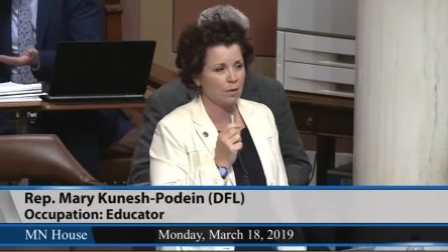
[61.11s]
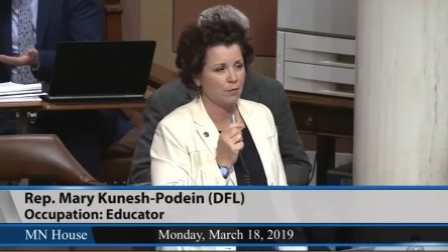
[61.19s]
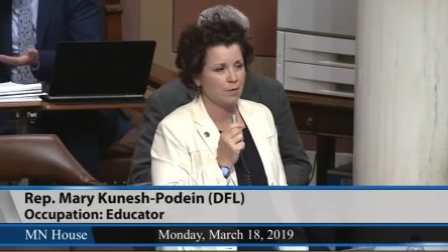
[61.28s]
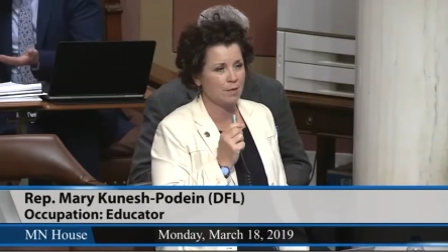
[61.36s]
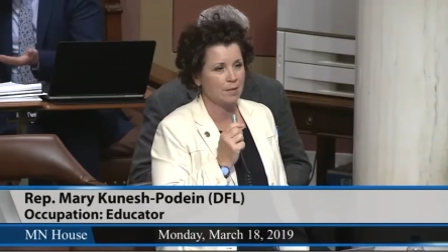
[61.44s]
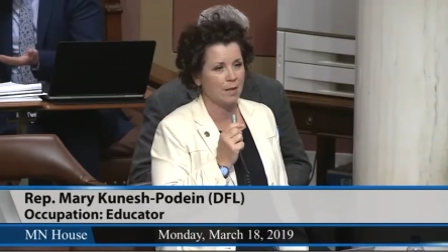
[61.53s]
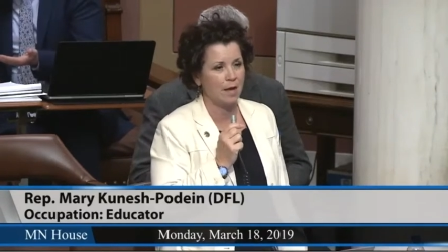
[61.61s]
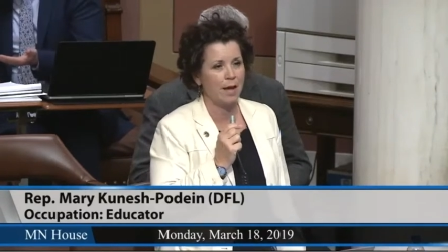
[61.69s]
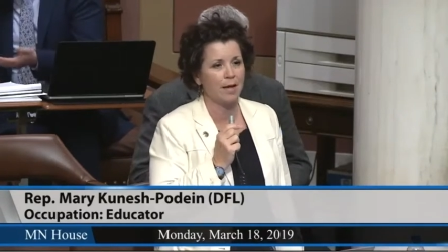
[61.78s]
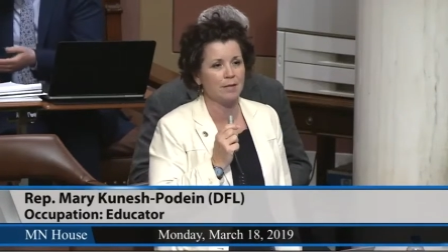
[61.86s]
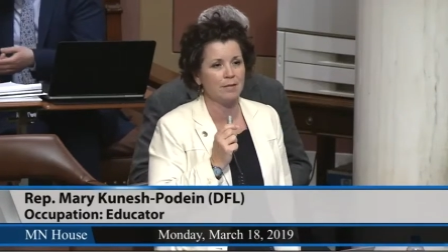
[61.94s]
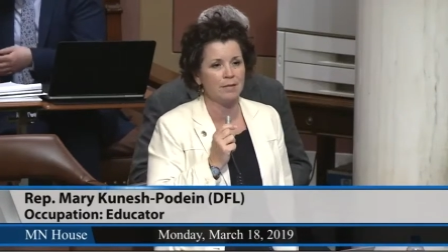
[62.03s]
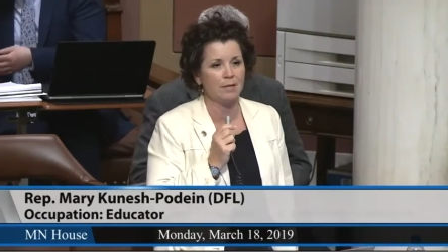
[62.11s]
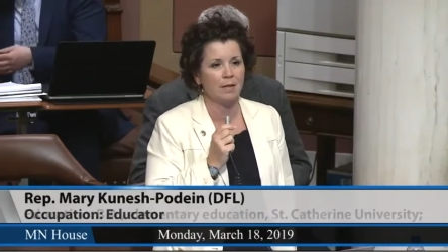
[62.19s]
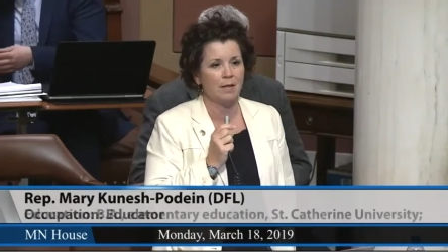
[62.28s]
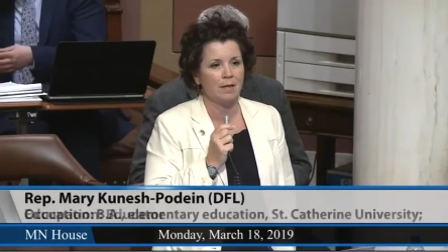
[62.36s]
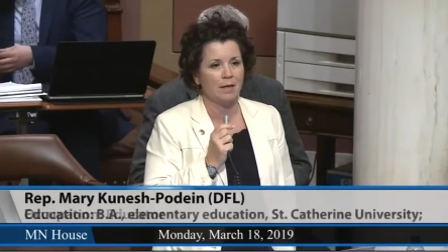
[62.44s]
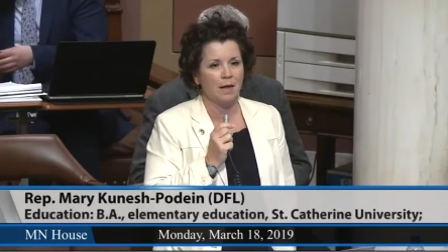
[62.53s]
of his class,
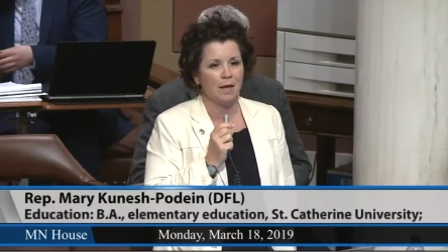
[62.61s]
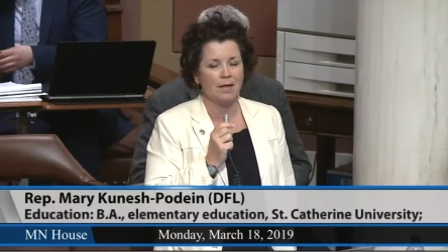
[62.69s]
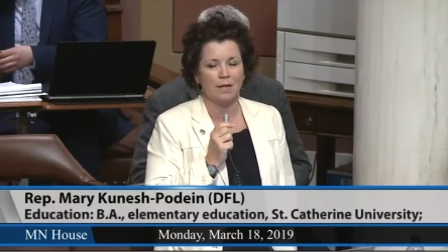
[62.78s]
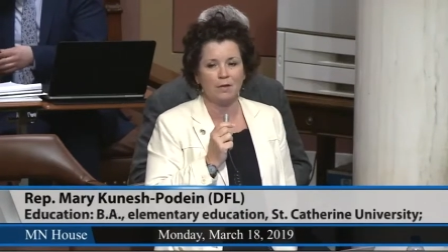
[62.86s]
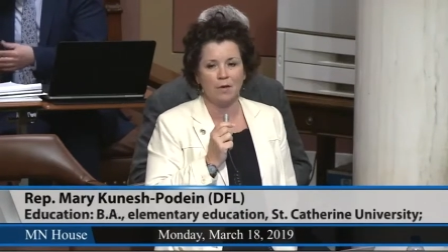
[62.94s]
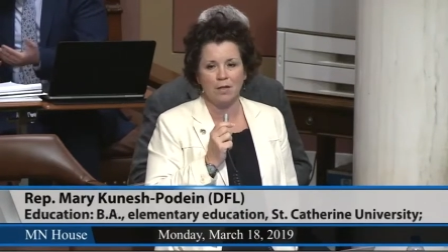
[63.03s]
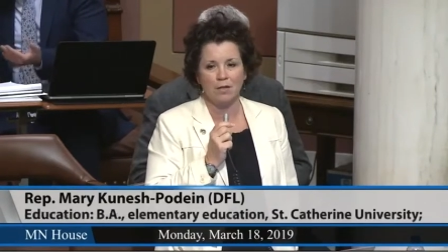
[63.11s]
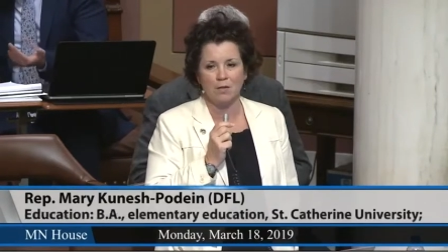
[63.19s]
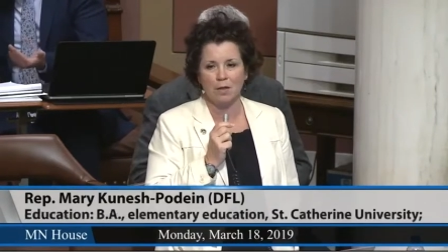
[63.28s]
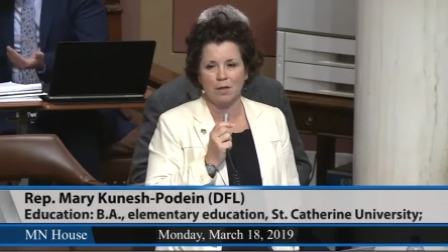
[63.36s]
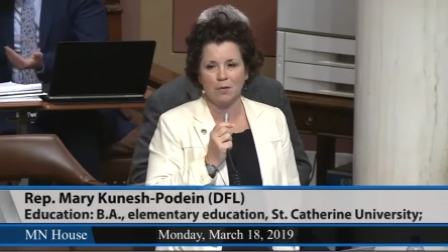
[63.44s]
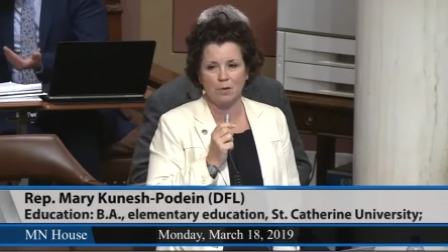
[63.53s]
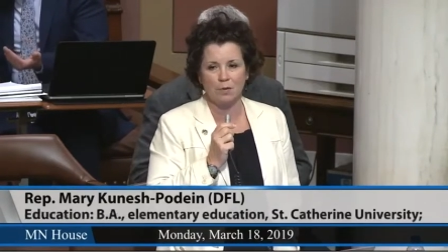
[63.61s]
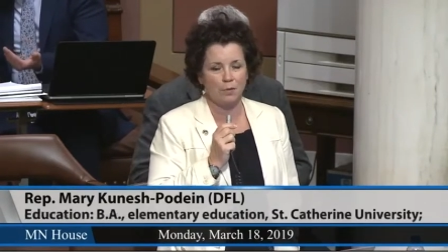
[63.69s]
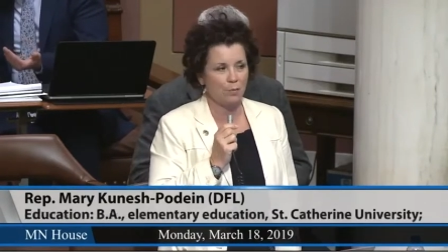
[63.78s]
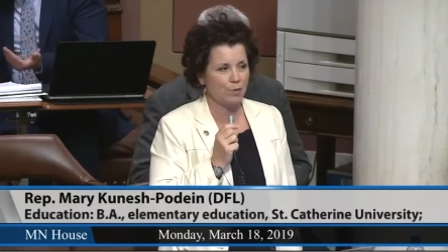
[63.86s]
and he graduated with